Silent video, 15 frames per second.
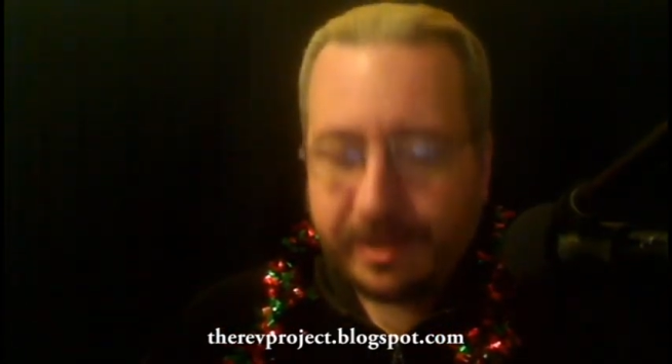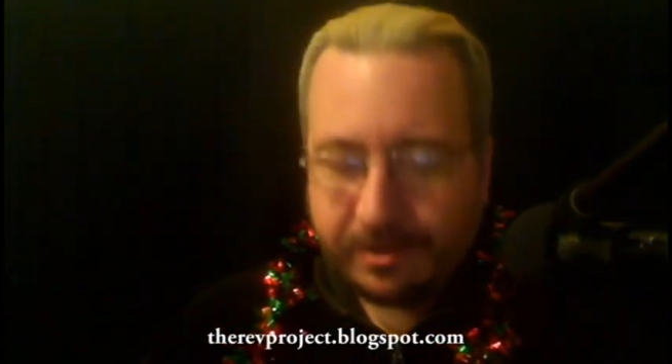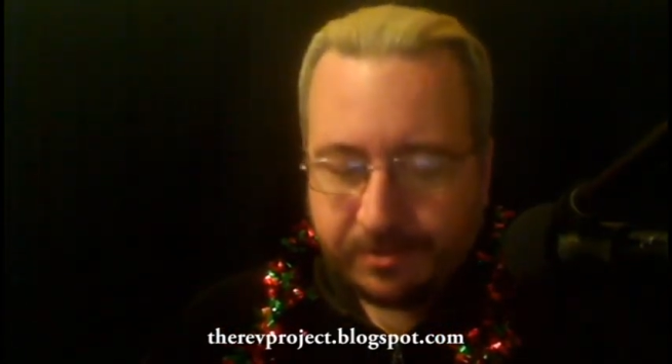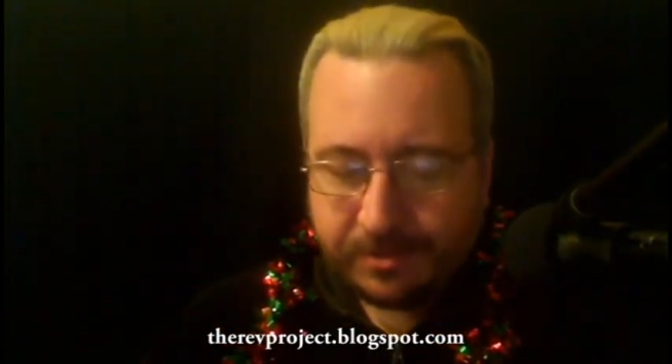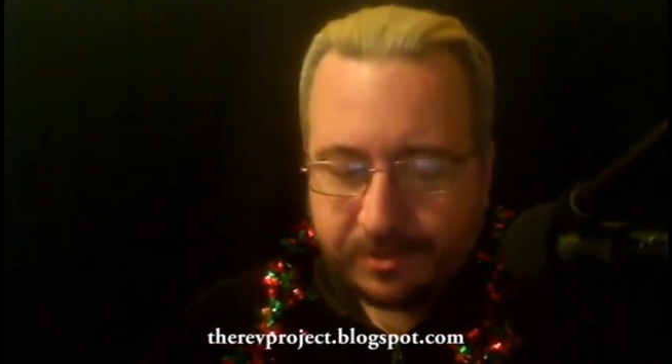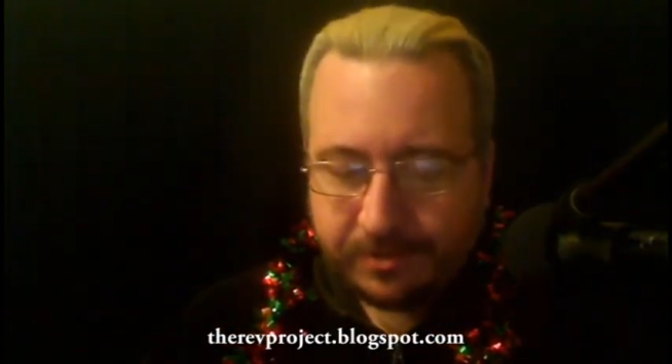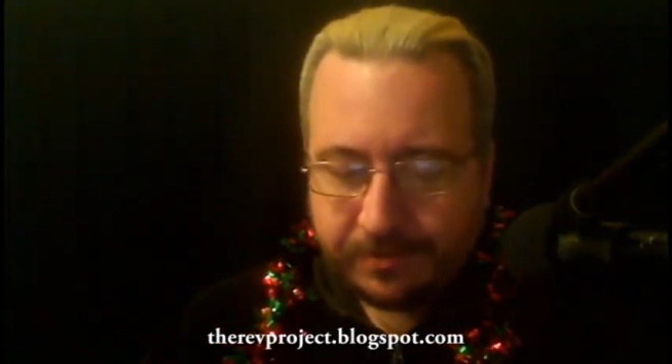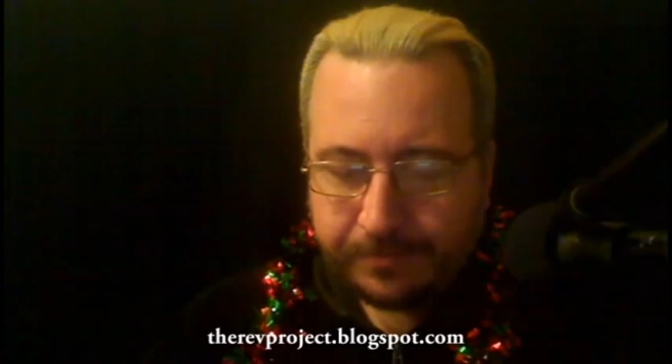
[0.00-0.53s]

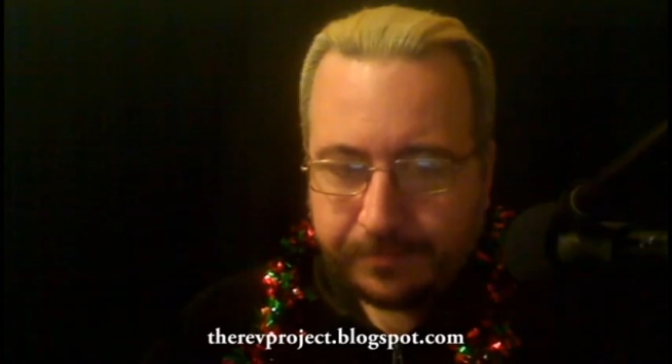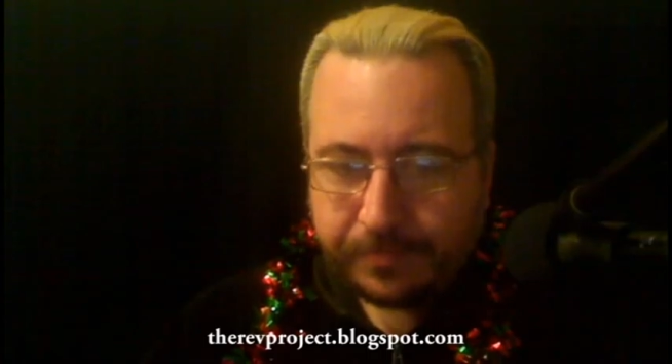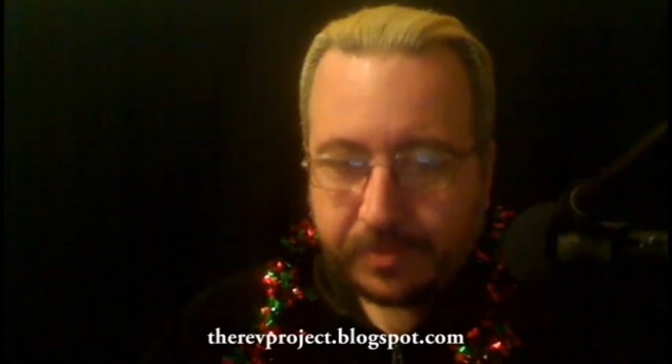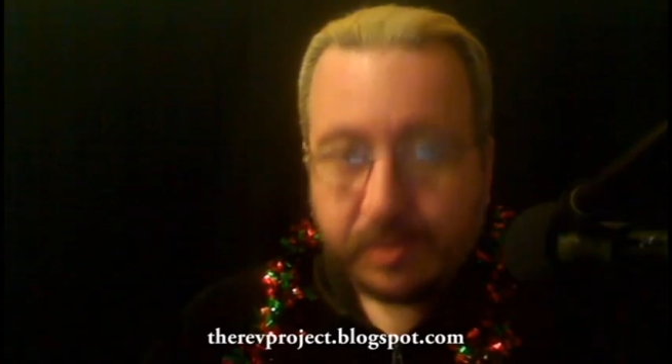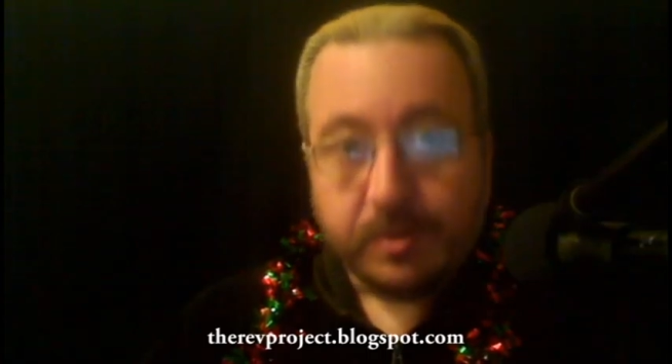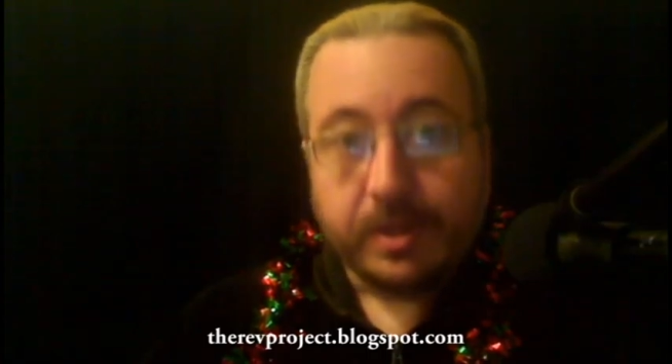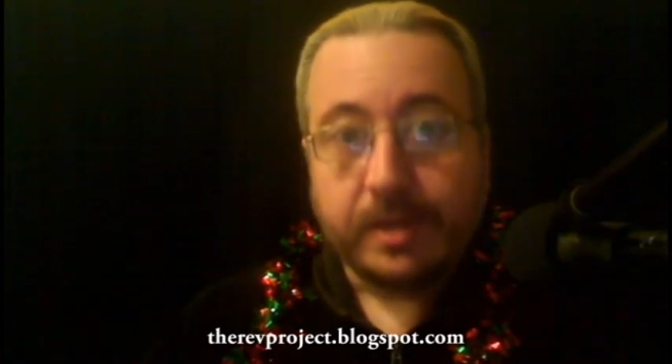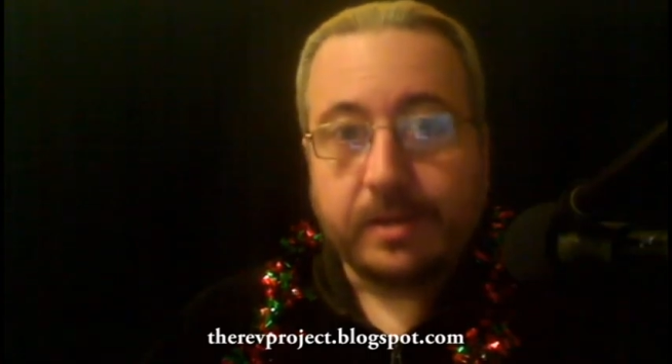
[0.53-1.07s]
calendar.
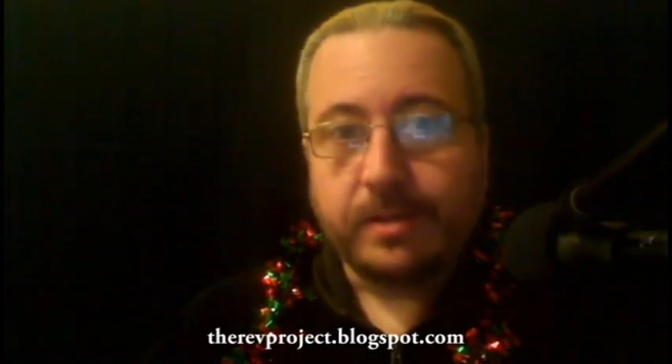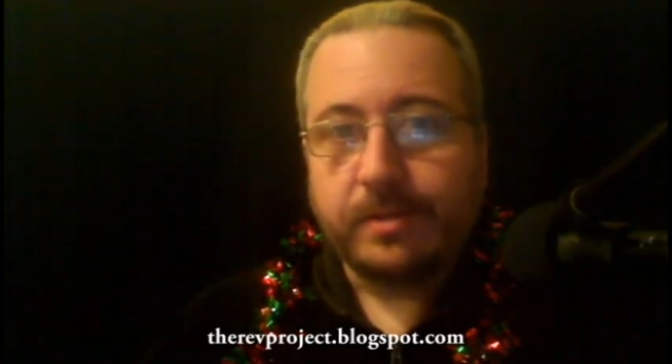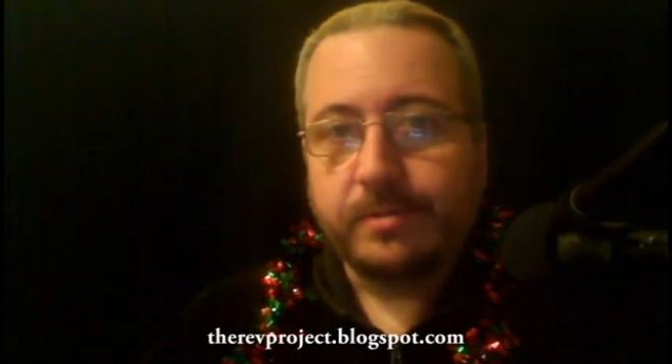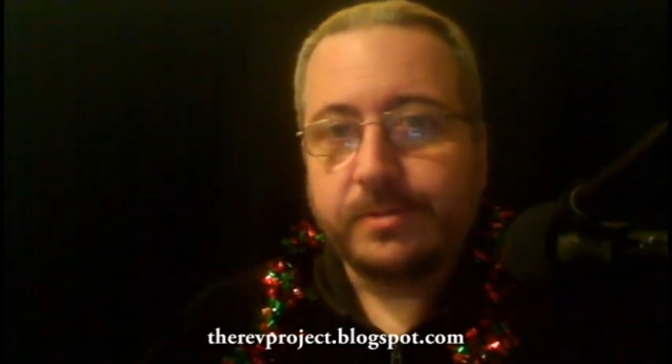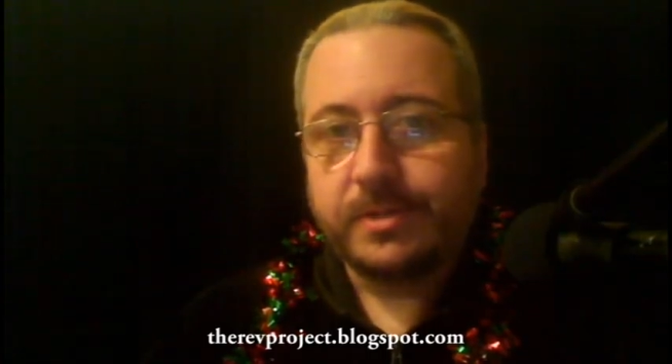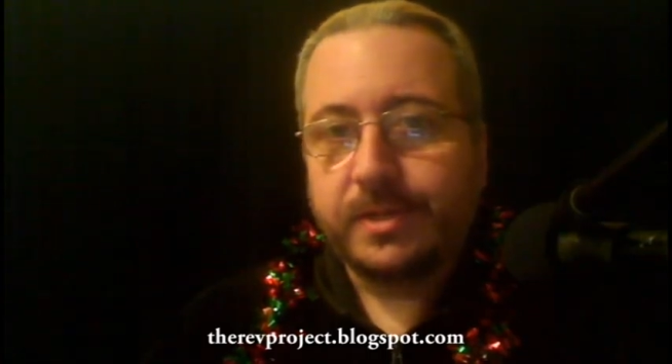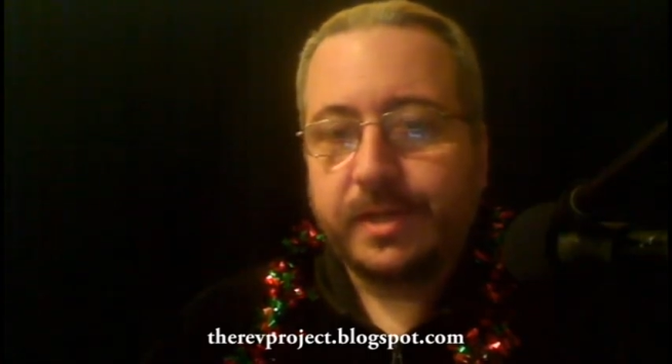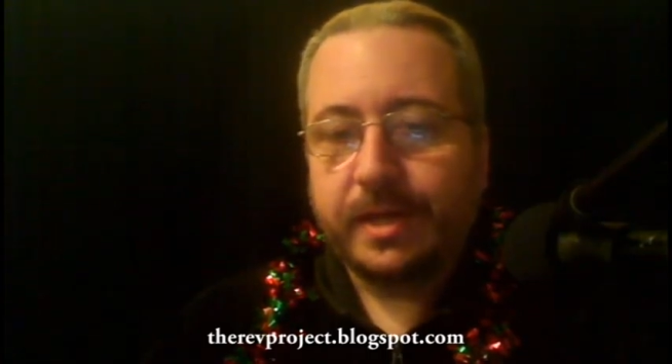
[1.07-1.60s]
Getting
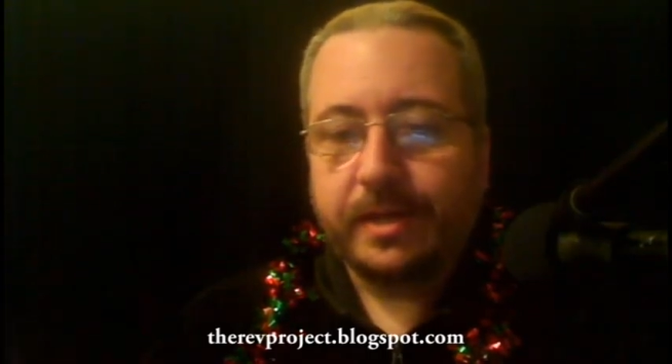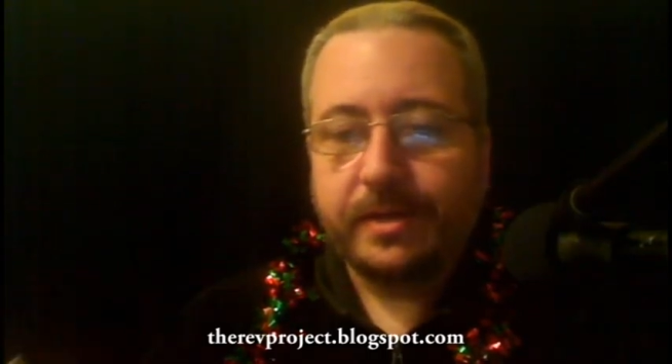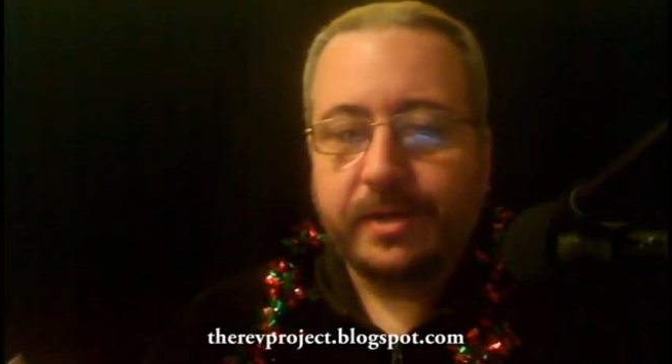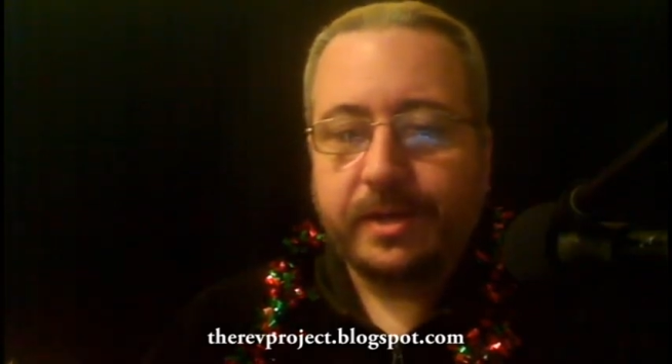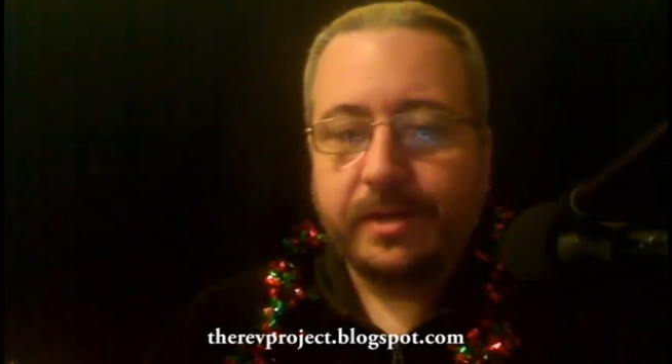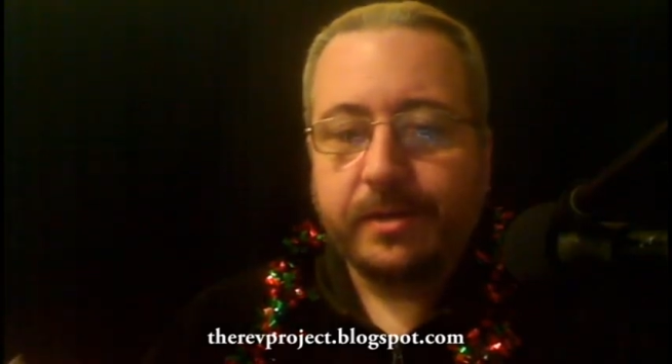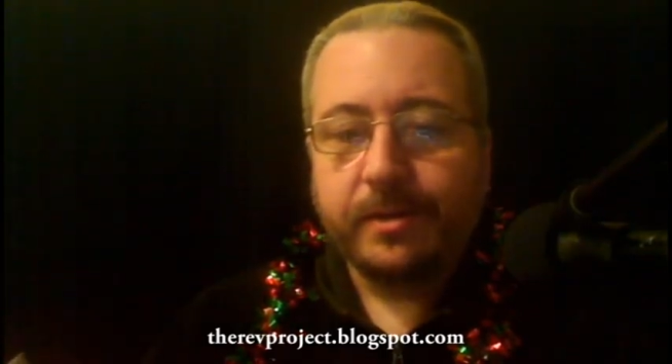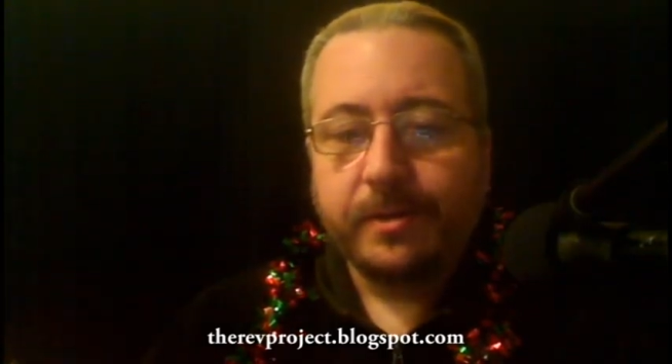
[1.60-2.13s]
close to the end
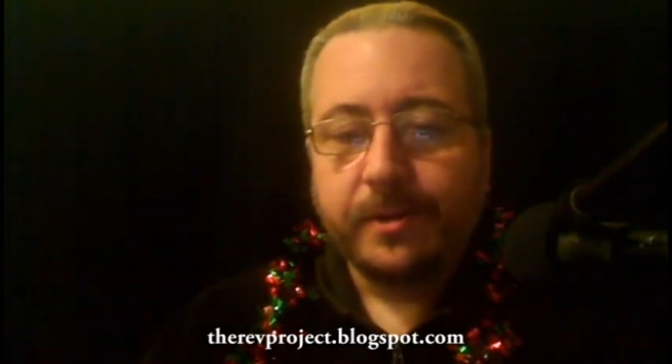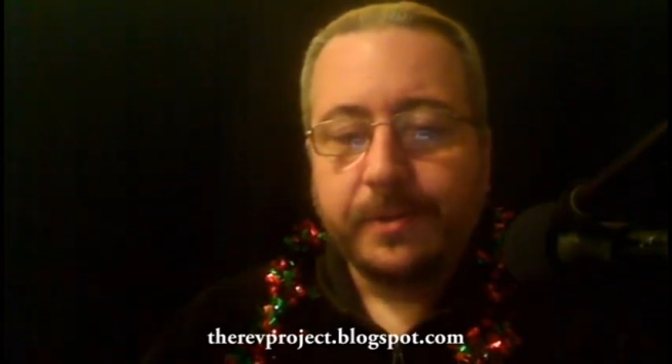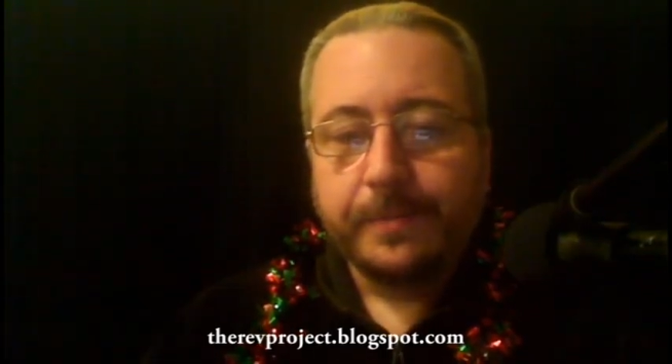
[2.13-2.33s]
here.